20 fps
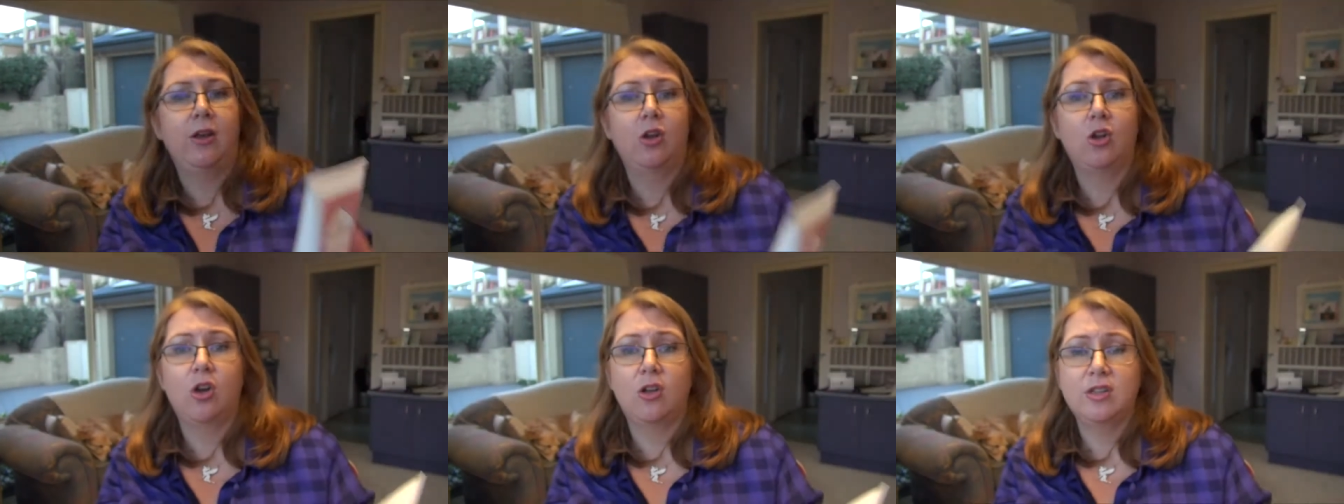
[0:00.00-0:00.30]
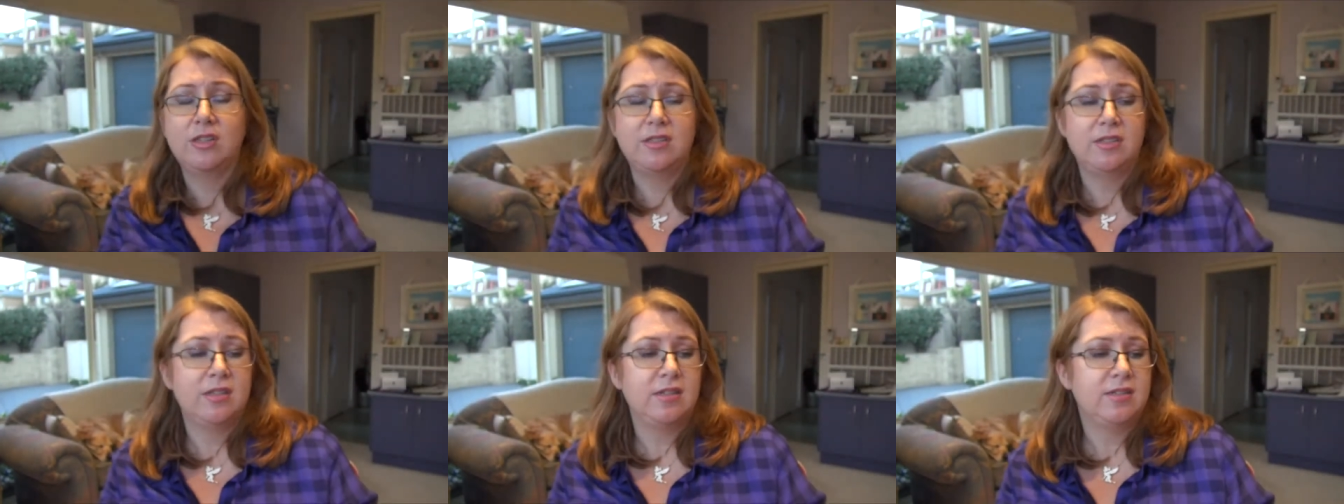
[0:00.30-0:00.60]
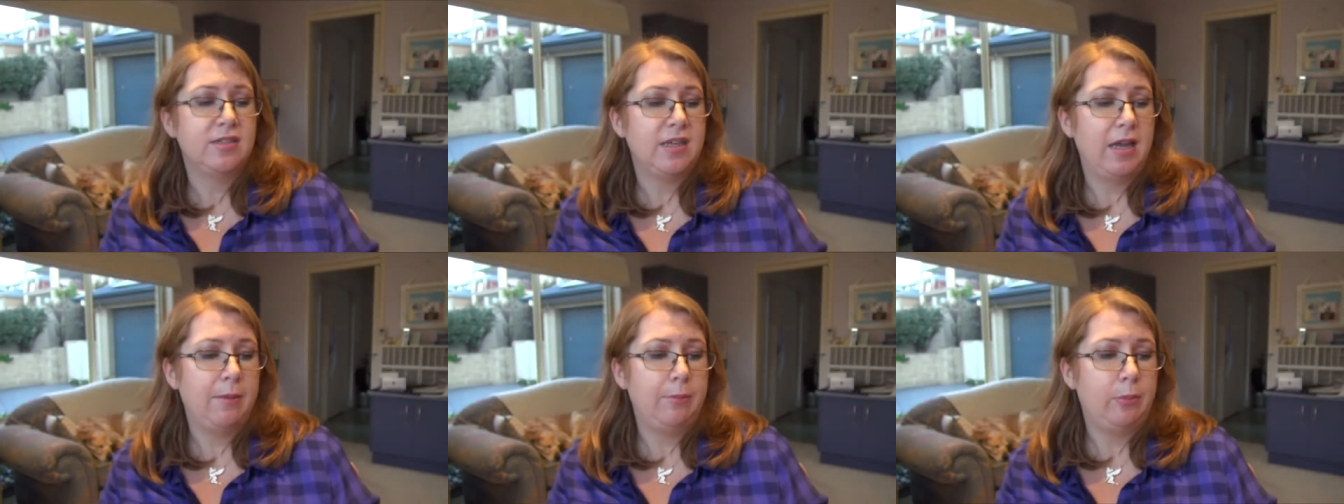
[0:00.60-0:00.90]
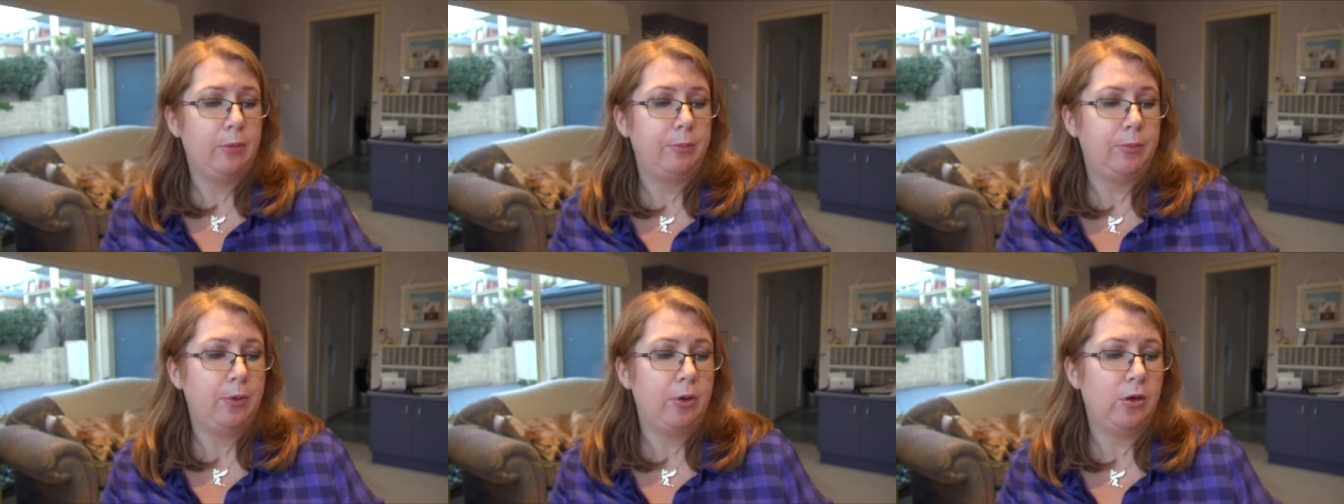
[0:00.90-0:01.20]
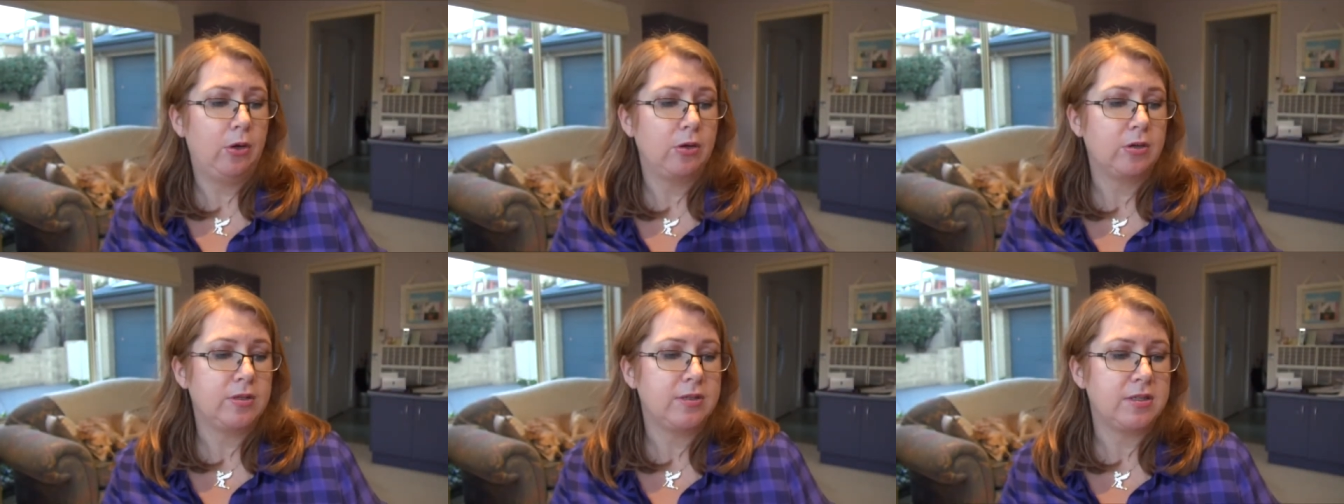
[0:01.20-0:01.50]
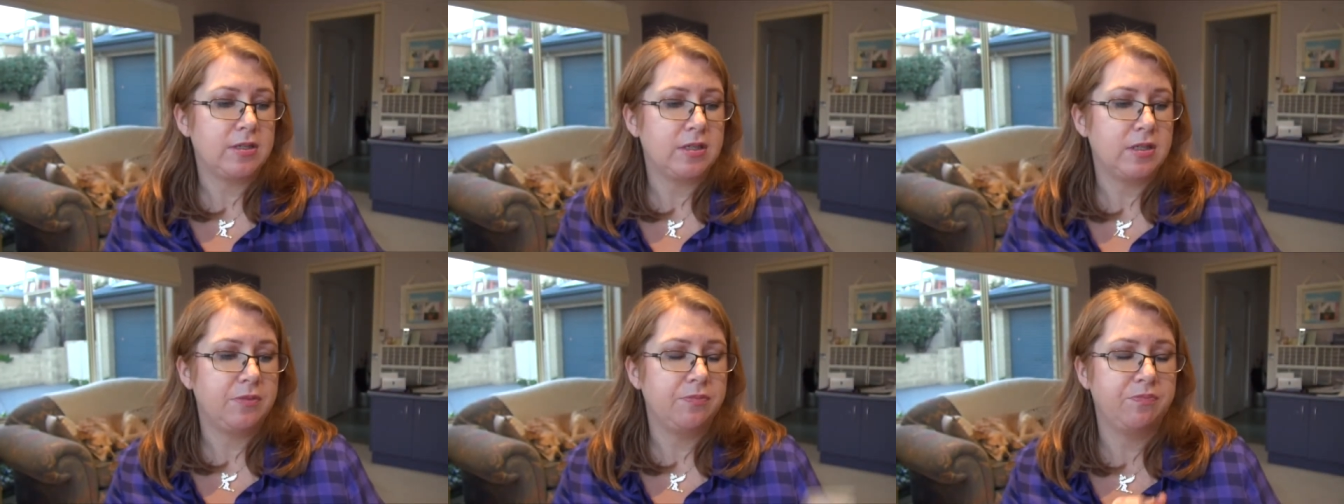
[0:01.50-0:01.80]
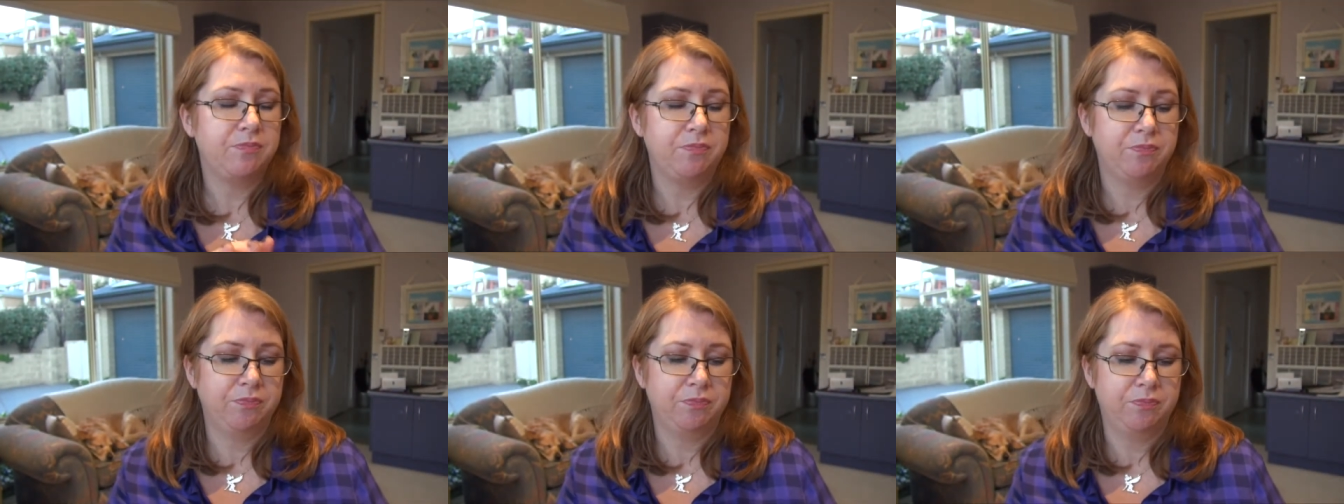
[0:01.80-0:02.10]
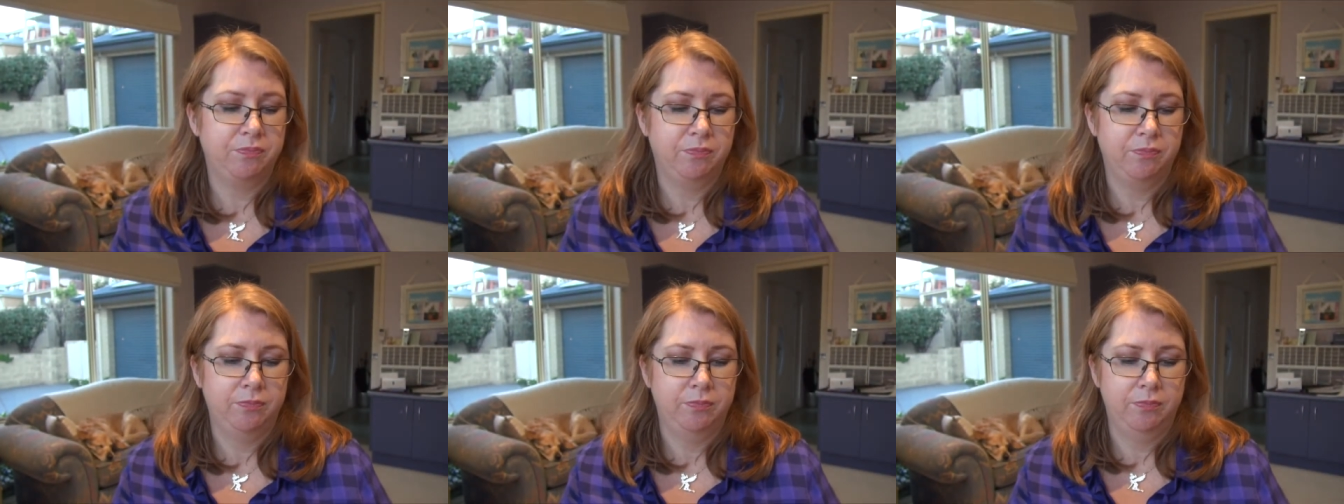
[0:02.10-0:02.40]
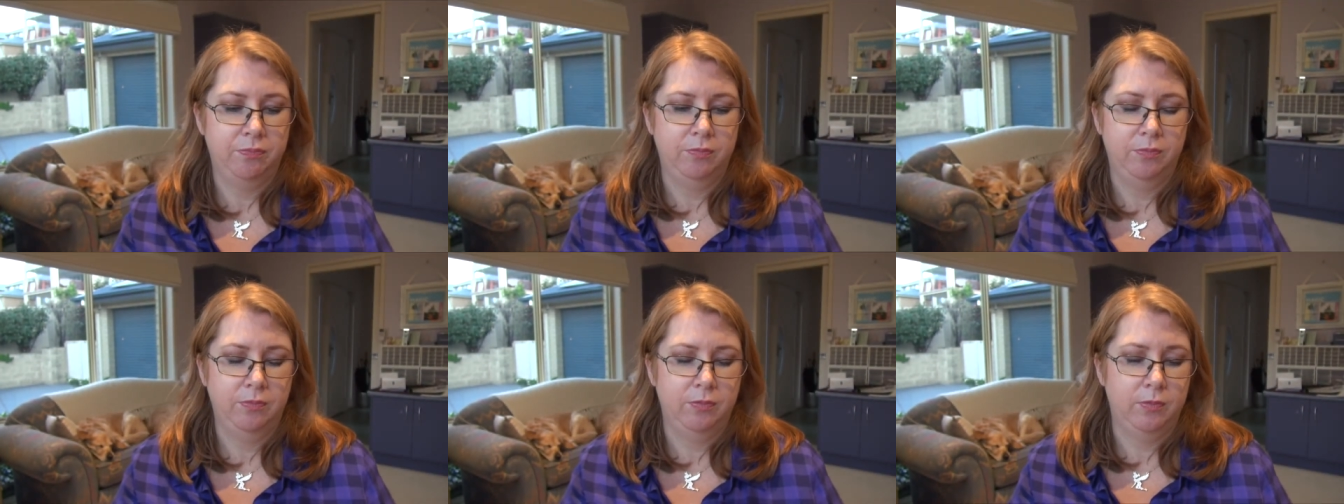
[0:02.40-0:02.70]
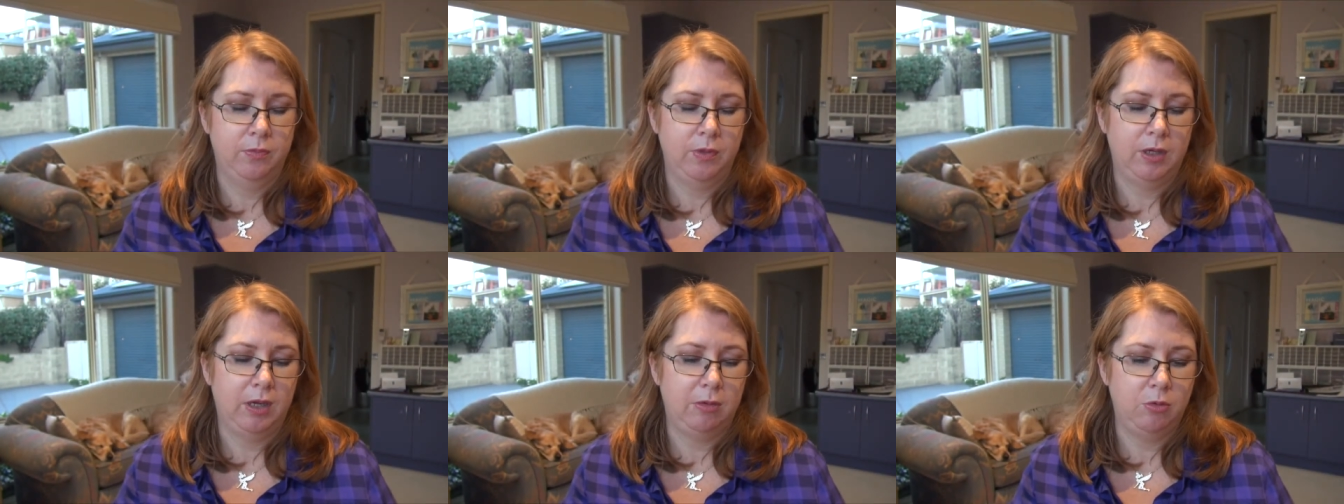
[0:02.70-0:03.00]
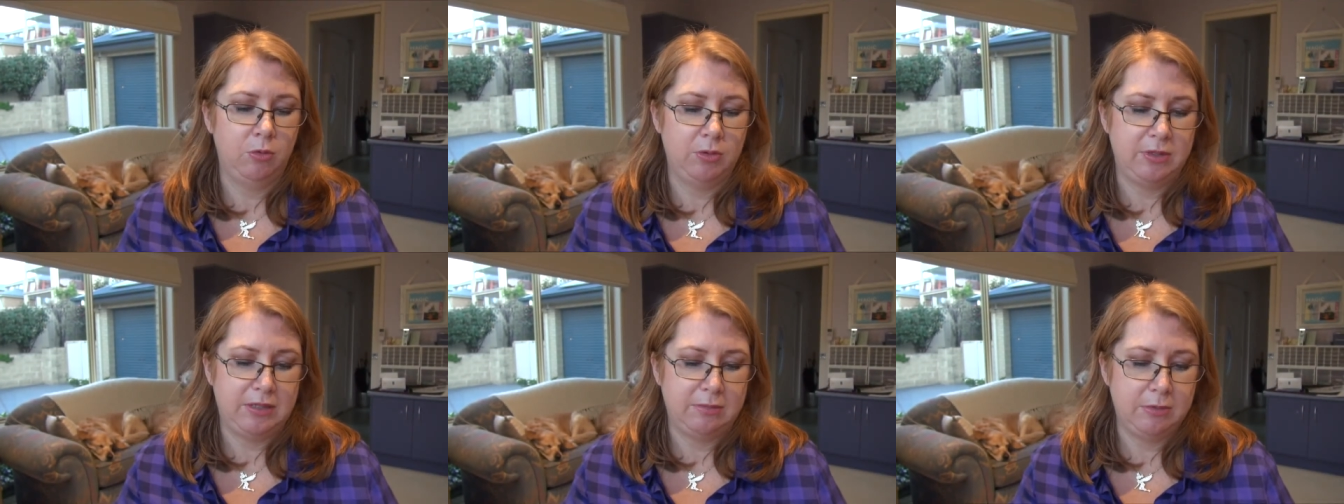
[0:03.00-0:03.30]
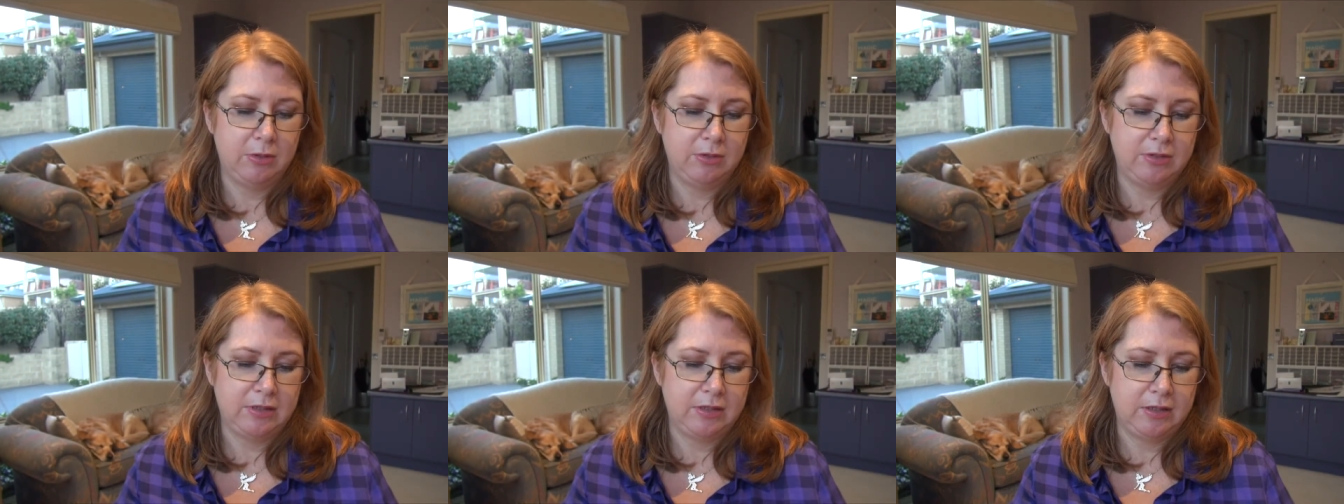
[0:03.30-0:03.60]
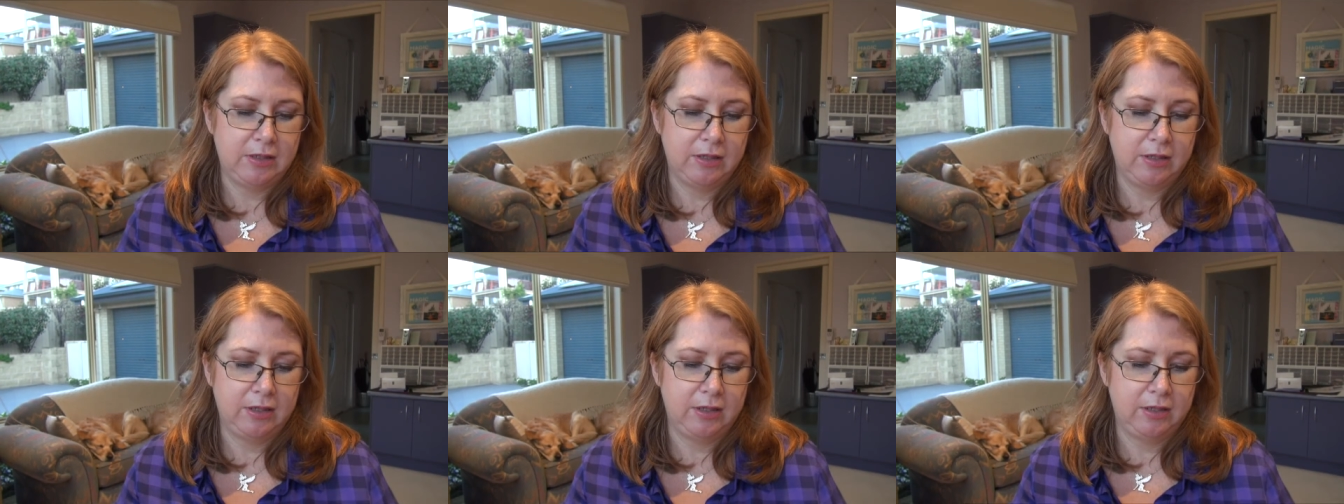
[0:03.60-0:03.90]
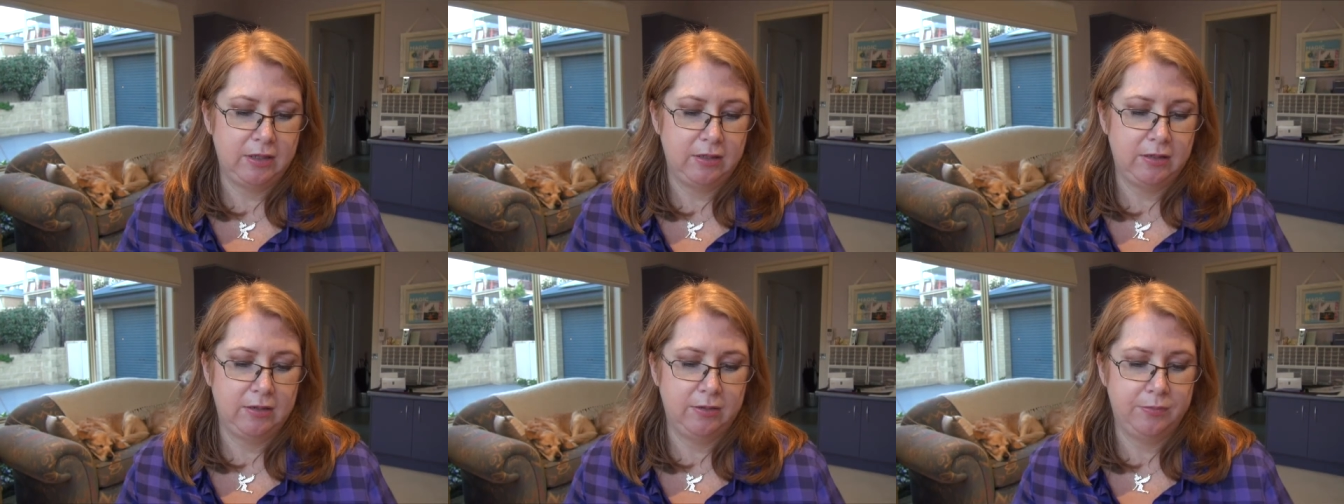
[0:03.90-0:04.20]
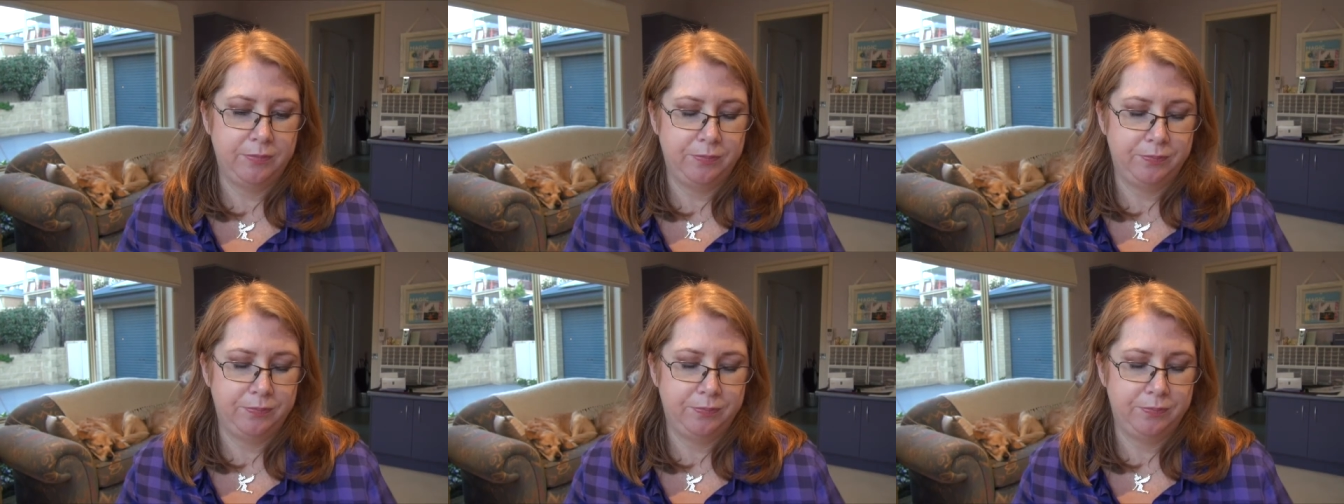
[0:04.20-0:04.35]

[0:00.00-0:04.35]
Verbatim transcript: I got this in a sample box. Can't remember what it smells like.